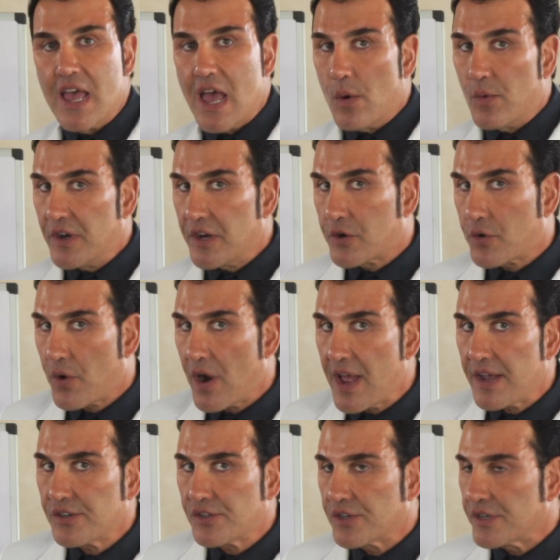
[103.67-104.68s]
And when it
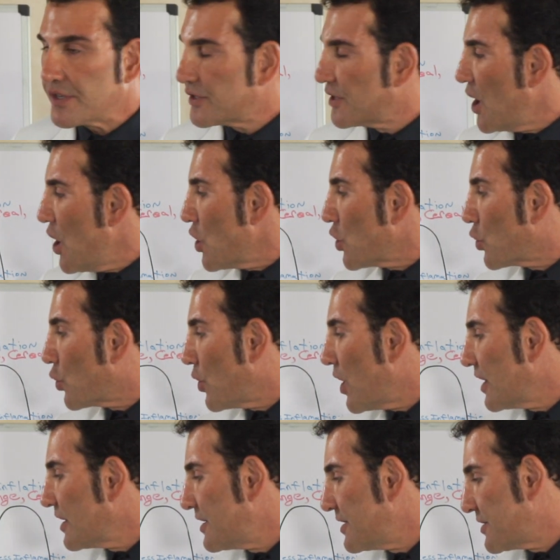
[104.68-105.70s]
crashes,
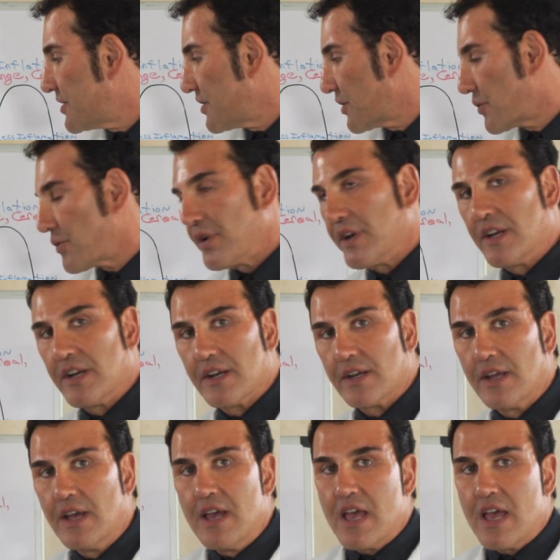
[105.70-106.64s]
ghrelin is secreted.